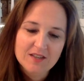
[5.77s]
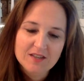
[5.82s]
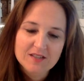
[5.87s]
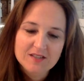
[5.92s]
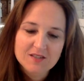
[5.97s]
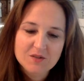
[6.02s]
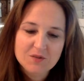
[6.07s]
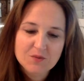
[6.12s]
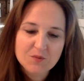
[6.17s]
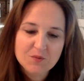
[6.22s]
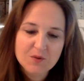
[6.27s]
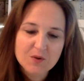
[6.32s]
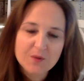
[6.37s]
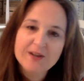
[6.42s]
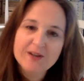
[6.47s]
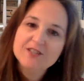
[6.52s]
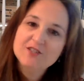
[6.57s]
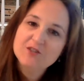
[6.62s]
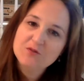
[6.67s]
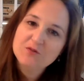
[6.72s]
So what do
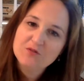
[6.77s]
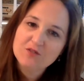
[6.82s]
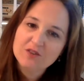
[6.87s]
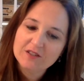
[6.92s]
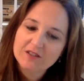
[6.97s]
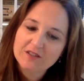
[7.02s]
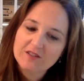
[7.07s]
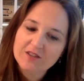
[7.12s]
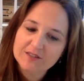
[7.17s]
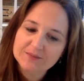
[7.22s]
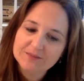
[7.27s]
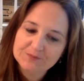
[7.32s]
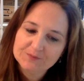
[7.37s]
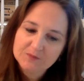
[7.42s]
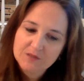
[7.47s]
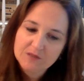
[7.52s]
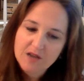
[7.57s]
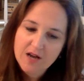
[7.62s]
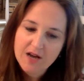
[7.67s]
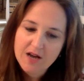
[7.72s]
I do for a living?
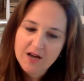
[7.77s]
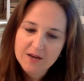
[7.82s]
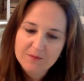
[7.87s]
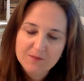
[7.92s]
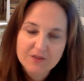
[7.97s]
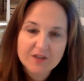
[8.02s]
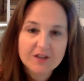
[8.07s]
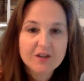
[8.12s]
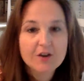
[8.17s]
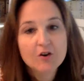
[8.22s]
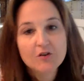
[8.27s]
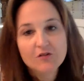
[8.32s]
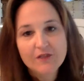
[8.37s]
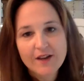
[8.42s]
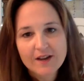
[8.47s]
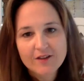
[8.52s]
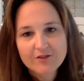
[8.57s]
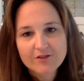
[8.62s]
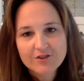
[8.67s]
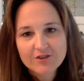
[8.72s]
I'm the
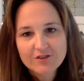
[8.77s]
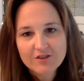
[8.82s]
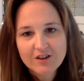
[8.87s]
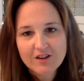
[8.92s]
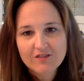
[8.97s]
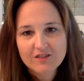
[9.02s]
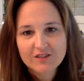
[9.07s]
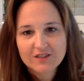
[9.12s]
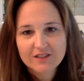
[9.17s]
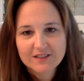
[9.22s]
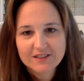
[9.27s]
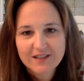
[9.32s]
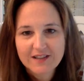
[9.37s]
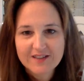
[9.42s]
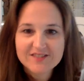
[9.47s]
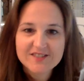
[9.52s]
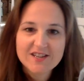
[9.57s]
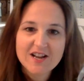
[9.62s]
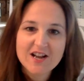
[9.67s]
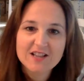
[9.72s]
co-founder of a
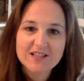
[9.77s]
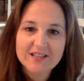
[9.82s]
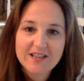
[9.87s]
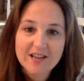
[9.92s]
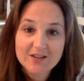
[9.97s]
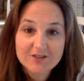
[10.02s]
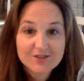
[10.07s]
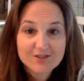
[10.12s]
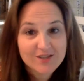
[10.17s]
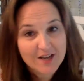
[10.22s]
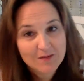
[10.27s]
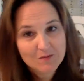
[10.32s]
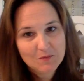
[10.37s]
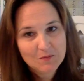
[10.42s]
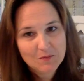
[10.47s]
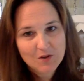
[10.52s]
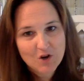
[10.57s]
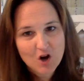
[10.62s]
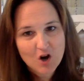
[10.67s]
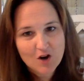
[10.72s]
lifestyle and entertainment
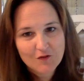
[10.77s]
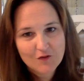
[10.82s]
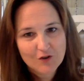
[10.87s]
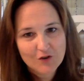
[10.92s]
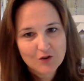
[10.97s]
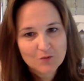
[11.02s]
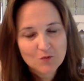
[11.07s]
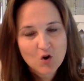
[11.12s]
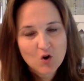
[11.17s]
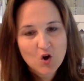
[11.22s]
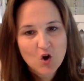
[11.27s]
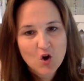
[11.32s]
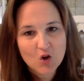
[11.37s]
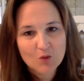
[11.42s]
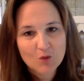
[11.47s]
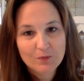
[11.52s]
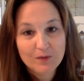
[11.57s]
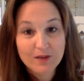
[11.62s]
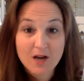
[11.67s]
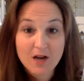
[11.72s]
PR firm
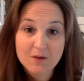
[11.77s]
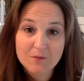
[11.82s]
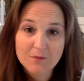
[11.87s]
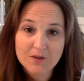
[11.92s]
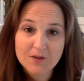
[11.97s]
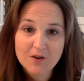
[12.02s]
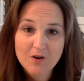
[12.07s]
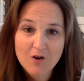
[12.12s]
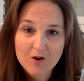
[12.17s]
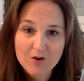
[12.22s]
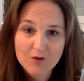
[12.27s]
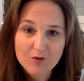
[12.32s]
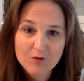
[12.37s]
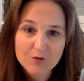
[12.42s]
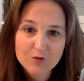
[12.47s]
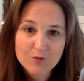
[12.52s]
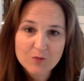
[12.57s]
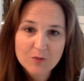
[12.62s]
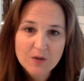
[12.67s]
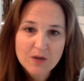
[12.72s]
called Beyond PR
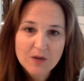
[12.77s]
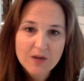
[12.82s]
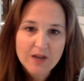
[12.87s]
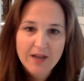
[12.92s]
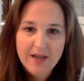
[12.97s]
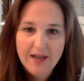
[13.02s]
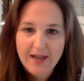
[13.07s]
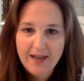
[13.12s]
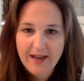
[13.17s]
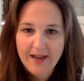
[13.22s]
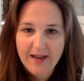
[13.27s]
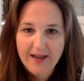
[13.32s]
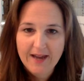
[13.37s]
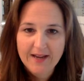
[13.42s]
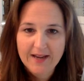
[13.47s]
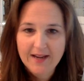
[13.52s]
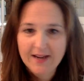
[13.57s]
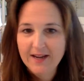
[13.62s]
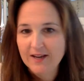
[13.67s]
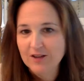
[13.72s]
Group, and
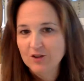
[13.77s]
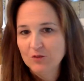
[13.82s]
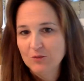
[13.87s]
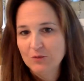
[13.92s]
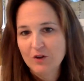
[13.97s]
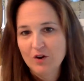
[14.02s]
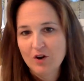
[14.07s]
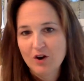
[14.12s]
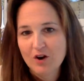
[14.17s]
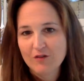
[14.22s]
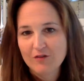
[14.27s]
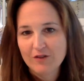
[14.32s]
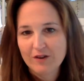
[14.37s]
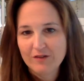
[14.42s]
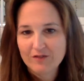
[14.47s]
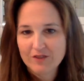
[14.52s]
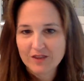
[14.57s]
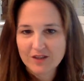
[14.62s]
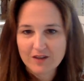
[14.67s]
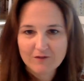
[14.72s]
I handle PR for
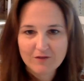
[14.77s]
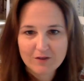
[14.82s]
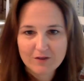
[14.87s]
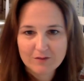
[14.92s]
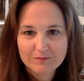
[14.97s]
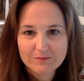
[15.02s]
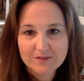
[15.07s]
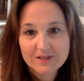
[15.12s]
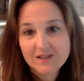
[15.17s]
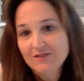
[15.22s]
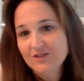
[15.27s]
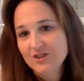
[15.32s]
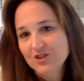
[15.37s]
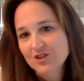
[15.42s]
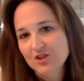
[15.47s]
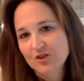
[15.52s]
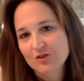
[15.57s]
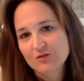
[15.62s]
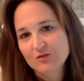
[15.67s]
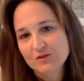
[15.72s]
everything from TV
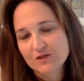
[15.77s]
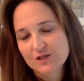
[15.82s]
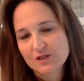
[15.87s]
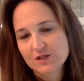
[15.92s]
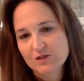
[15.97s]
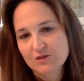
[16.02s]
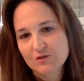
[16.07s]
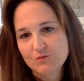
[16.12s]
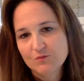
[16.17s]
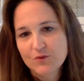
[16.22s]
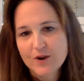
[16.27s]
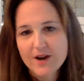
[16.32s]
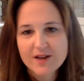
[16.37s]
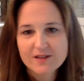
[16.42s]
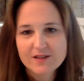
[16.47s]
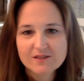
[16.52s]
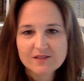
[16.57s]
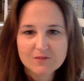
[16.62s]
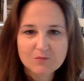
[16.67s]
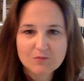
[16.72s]
shows to
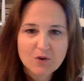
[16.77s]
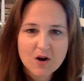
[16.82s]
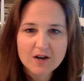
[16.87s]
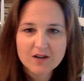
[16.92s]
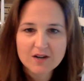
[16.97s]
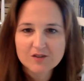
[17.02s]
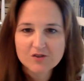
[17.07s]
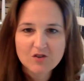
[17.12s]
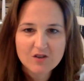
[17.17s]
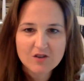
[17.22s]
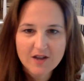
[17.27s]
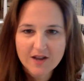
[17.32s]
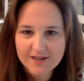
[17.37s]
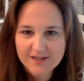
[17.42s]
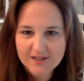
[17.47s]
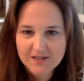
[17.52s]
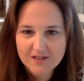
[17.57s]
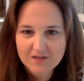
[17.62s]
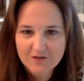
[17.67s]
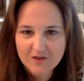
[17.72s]
brands to products, all
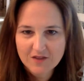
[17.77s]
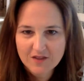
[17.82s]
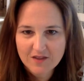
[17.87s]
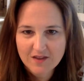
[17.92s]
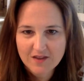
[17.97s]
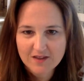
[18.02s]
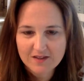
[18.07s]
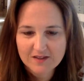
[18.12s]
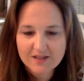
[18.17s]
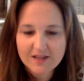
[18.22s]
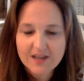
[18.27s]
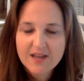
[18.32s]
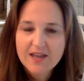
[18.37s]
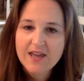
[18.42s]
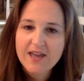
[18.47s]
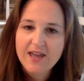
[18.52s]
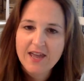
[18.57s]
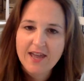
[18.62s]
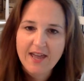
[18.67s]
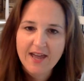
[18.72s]
kinds of different things.
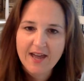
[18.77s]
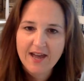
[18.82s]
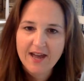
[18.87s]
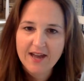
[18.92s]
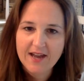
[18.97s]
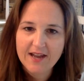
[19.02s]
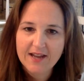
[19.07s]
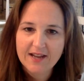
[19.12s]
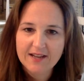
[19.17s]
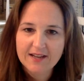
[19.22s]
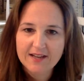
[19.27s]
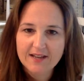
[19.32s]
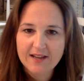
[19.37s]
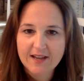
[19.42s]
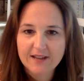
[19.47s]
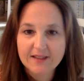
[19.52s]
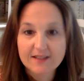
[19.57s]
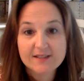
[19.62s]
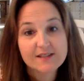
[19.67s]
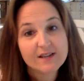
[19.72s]
And
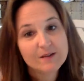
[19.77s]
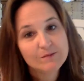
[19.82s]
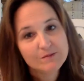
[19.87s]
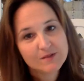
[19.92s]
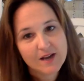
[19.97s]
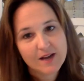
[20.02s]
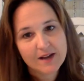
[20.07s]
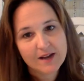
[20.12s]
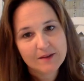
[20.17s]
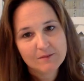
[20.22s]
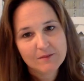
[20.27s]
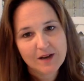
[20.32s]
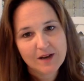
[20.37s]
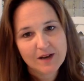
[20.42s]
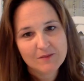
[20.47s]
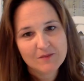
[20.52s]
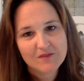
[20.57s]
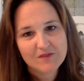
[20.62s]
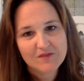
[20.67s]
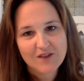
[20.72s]
at the same time,
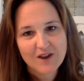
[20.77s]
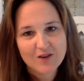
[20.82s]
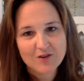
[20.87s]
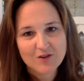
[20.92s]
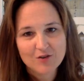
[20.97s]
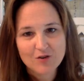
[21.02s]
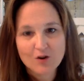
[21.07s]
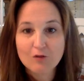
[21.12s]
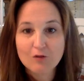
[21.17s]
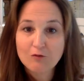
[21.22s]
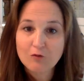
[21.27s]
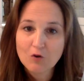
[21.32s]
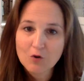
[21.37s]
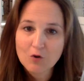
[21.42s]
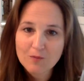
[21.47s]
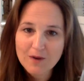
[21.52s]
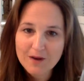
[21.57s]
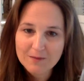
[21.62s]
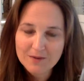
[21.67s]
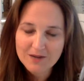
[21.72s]
I'm the founder of
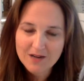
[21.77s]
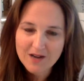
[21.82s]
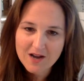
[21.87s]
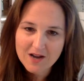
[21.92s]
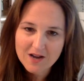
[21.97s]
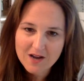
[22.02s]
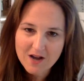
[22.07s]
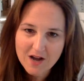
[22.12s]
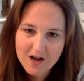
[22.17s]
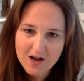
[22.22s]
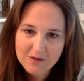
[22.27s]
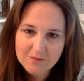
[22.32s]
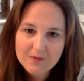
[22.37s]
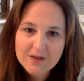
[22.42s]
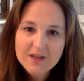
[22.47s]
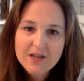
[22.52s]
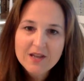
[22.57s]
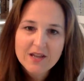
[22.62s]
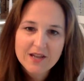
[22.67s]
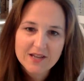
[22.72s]
RollMommy.com.
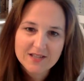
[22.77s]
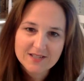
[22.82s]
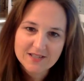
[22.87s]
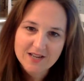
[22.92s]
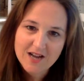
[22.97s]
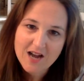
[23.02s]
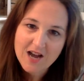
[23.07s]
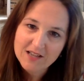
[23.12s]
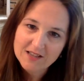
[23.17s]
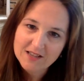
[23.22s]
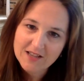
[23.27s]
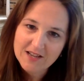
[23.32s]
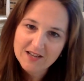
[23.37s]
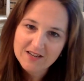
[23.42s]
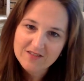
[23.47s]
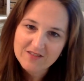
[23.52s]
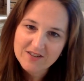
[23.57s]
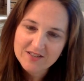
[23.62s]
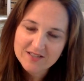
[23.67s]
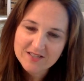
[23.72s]
It's an online
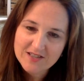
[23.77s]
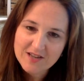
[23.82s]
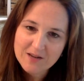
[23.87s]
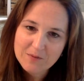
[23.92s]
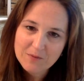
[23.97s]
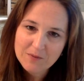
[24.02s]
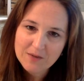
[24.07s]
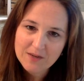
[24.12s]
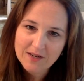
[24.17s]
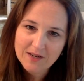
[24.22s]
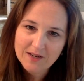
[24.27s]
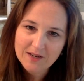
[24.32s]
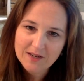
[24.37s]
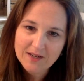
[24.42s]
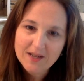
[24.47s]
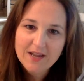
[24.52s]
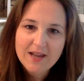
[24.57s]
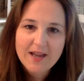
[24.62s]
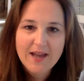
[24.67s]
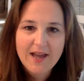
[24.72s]
events company
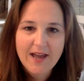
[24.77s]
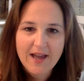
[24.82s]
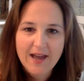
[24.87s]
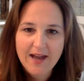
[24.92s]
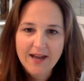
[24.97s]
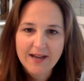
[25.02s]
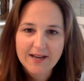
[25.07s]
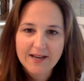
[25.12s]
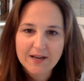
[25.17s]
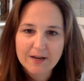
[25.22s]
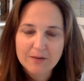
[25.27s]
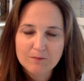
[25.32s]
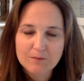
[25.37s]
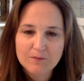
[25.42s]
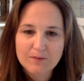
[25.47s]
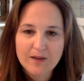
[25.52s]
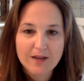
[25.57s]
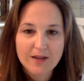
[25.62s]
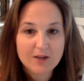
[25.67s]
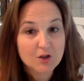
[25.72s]

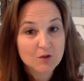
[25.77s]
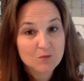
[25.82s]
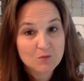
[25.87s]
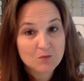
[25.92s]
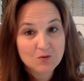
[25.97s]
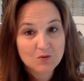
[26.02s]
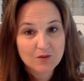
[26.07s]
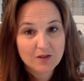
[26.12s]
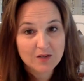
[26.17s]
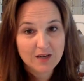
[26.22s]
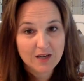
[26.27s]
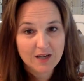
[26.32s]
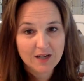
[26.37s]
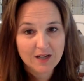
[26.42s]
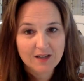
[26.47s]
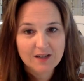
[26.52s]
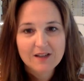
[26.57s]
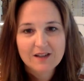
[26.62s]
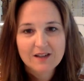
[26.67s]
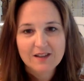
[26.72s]
and
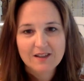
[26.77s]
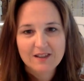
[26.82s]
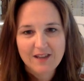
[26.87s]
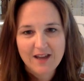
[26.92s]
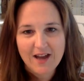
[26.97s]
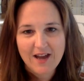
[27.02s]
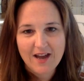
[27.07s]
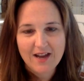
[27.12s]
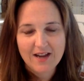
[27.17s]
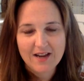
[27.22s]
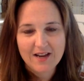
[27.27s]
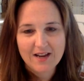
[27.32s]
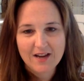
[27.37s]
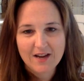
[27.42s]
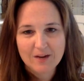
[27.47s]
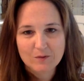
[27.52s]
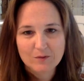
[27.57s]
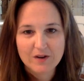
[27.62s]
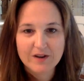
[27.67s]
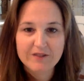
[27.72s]
community that
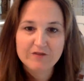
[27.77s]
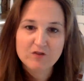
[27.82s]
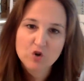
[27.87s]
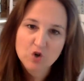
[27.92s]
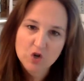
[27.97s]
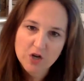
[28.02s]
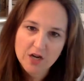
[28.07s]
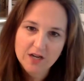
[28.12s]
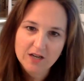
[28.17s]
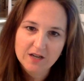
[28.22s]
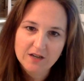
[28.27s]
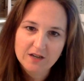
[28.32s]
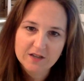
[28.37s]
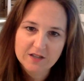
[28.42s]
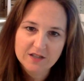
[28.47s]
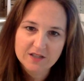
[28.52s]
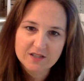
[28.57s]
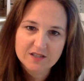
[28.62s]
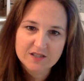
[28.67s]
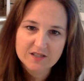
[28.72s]
I've created
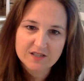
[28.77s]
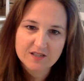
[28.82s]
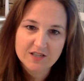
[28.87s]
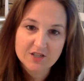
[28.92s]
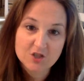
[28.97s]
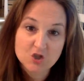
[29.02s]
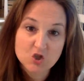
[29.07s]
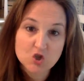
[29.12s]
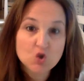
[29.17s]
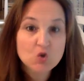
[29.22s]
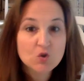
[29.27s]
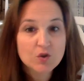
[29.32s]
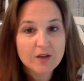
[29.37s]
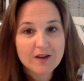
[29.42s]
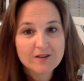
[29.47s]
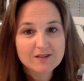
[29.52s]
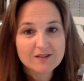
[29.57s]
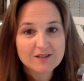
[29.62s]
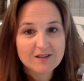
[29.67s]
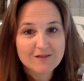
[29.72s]
in
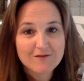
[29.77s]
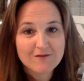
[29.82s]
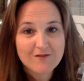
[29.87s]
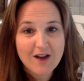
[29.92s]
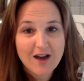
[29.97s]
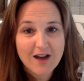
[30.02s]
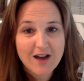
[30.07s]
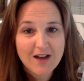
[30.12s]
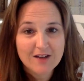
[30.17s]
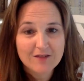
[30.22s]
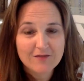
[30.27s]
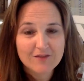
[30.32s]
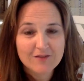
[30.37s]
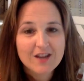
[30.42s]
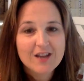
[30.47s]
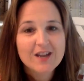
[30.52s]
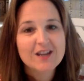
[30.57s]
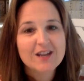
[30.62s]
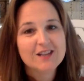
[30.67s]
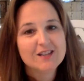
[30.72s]
2005
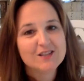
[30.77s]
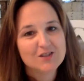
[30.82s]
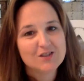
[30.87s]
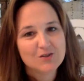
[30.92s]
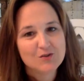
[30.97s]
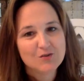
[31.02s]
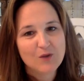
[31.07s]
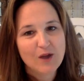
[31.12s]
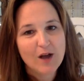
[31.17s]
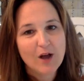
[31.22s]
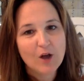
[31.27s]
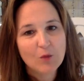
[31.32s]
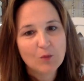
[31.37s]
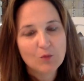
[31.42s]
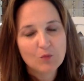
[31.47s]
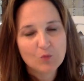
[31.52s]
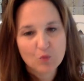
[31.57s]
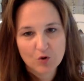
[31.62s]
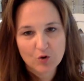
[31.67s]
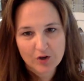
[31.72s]
to help
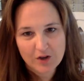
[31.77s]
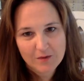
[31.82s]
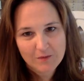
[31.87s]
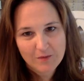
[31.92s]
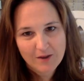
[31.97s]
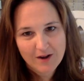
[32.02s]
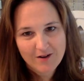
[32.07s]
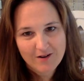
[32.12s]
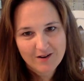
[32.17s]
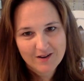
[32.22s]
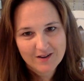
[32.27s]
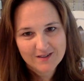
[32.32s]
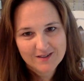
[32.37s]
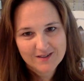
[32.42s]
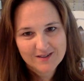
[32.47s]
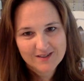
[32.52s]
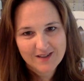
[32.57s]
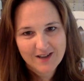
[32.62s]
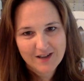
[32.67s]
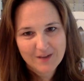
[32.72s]
working
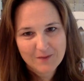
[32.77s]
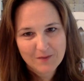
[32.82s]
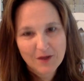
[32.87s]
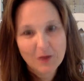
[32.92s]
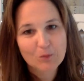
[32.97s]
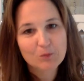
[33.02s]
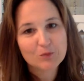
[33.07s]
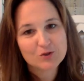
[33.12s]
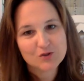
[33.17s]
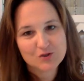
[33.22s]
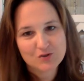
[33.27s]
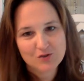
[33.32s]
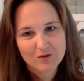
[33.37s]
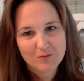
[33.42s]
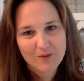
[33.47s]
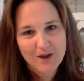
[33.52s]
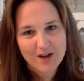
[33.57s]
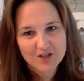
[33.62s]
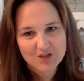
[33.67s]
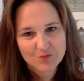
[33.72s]
parents help pursue their
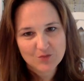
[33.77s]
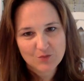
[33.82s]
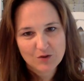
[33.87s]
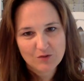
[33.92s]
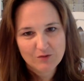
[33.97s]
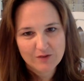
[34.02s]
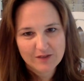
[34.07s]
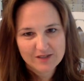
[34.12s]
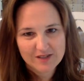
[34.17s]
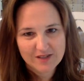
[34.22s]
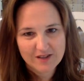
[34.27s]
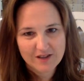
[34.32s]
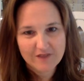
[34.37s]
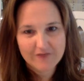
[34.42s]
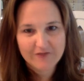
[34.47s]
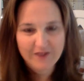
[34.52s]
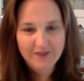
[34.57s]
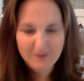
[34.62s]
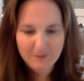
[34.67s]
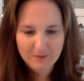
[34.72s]
passion while raising a
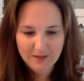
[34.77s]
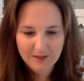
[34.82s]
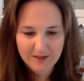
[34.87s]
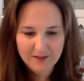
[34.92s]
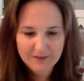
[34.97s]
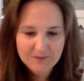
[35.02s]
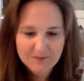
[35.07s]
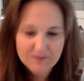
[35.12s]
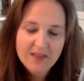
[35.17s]
family.